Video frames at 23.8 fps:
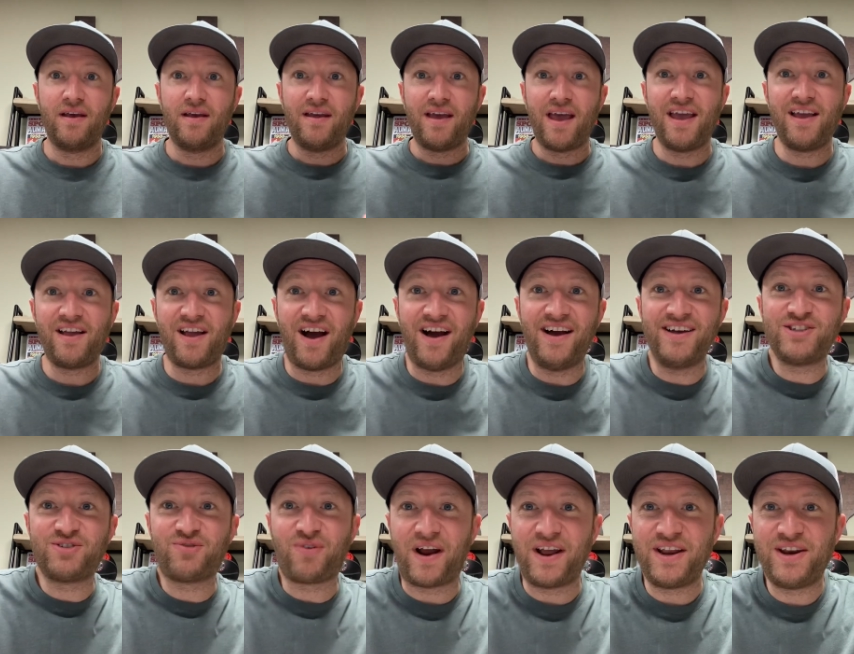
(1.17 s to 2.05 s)
Hey
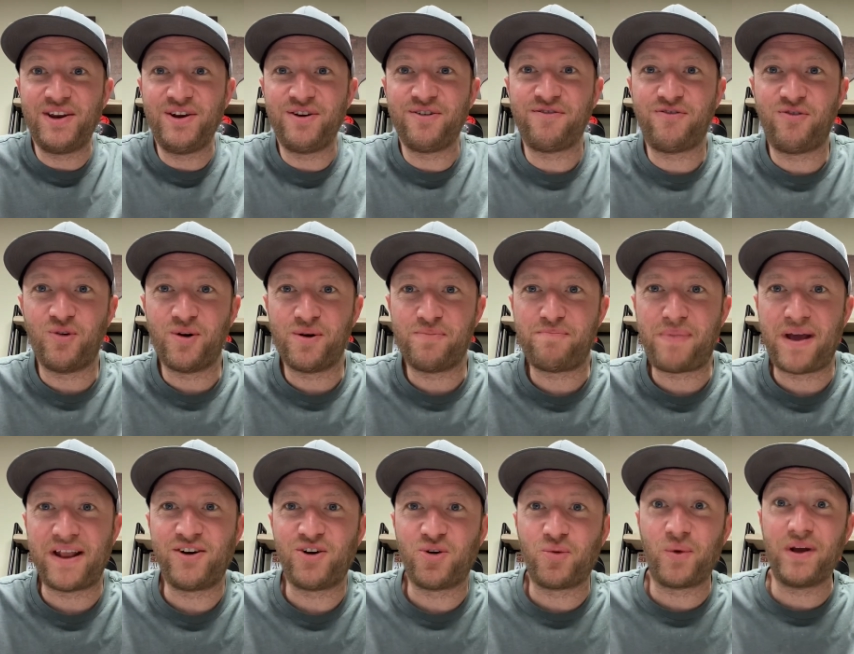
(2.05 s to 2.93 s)
guys, Ryan here for
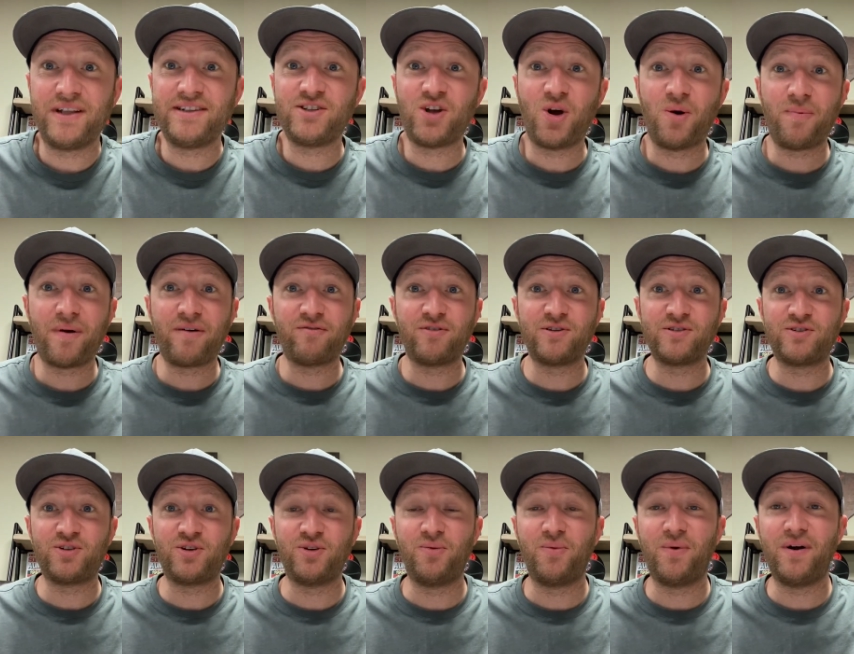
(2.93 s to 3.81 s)
Bender Wins. Hope everyone's
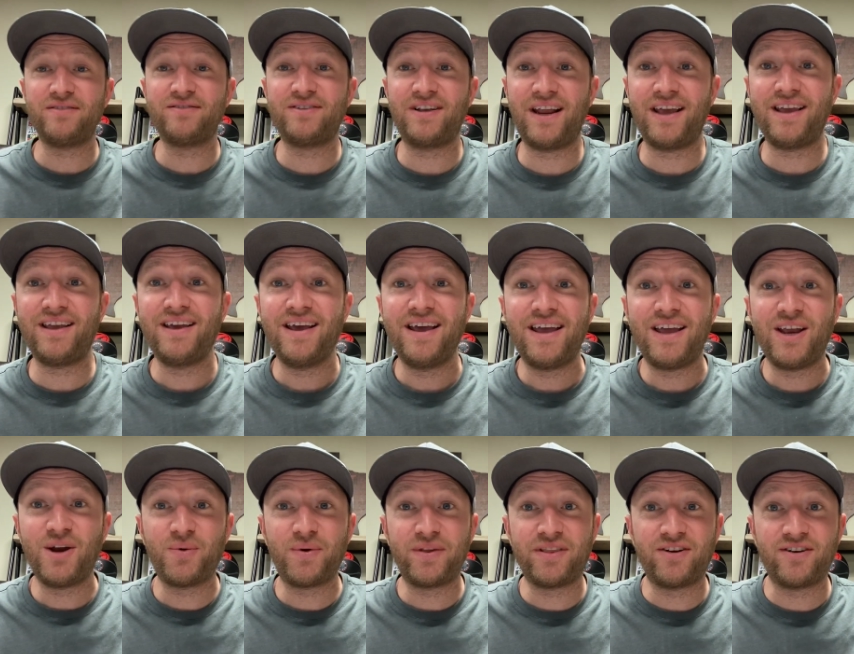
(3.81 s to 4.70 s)
doing well today.
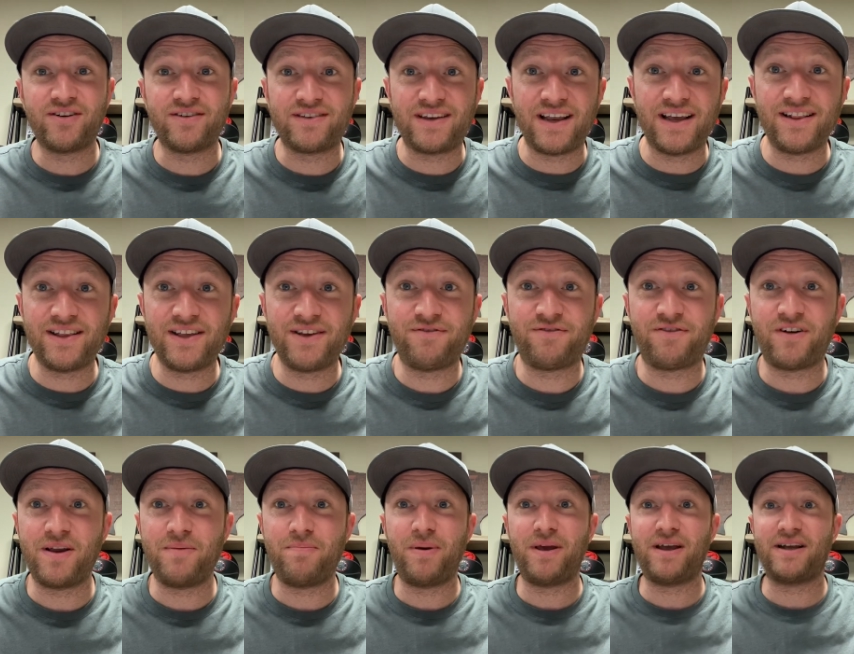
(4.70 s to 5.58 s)
Here with your daily
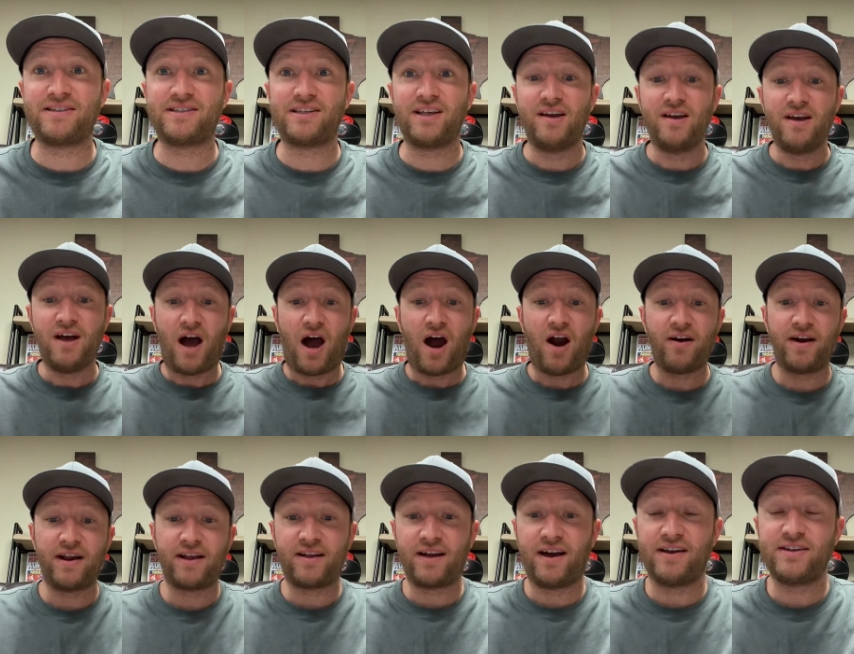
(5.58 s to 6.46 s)
free picks. All
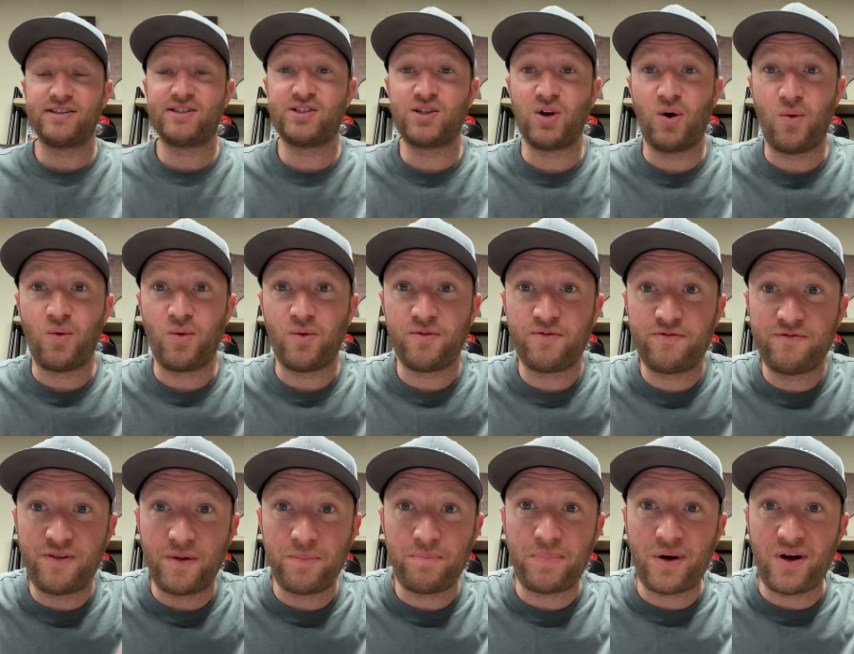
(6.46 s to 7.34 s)
right, guys, so
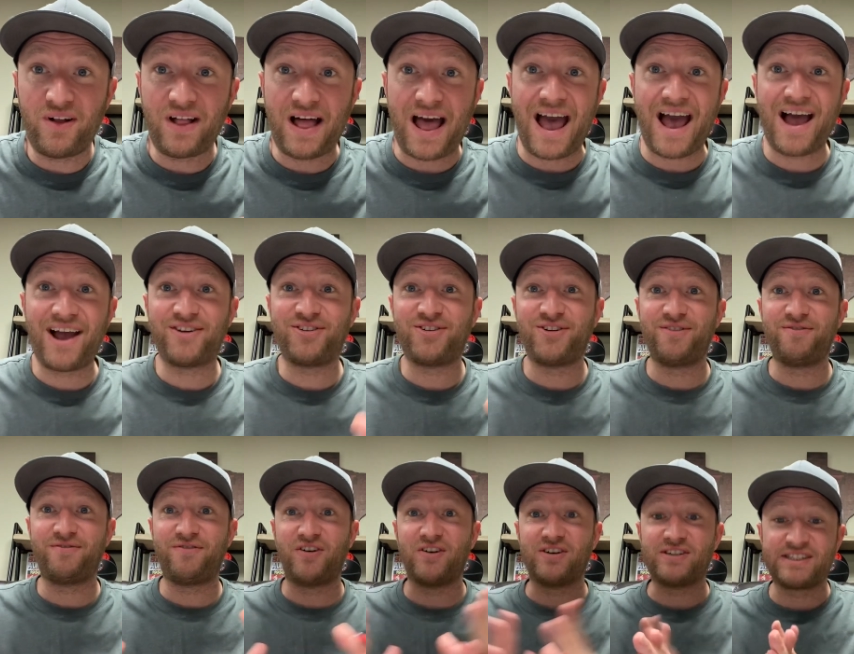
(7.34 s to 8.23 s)
football action
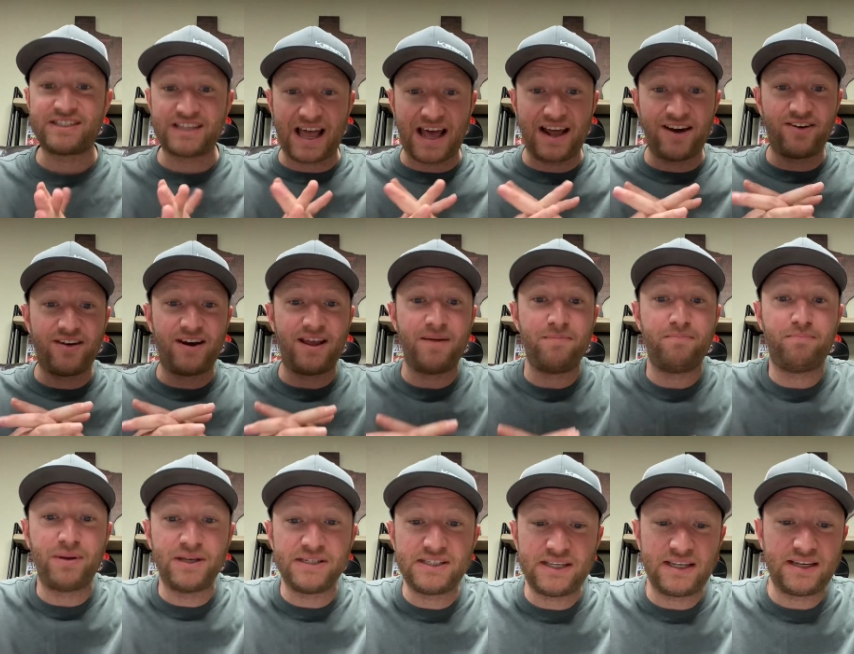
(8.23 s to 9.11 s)
for Saturday,
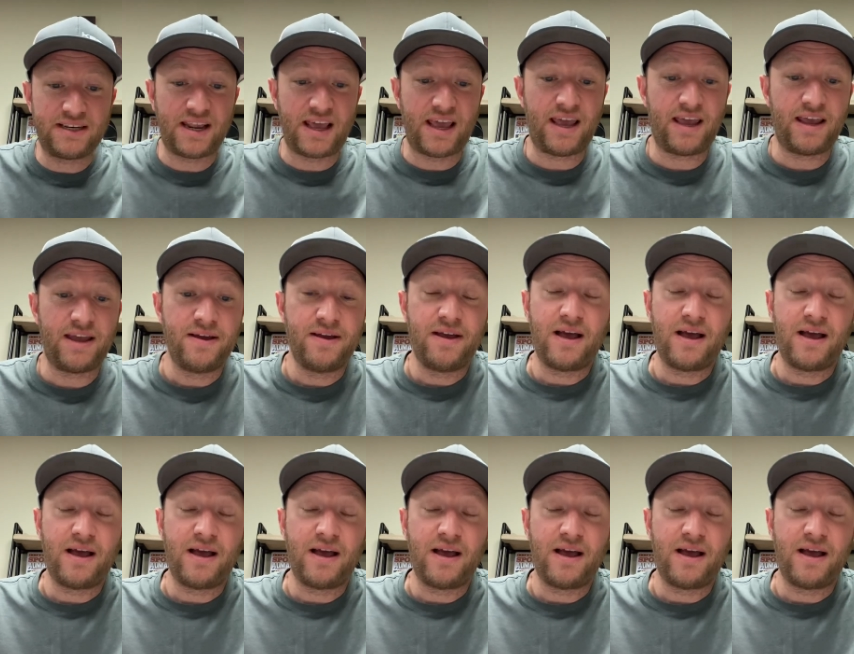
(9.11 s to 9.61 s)
busy day.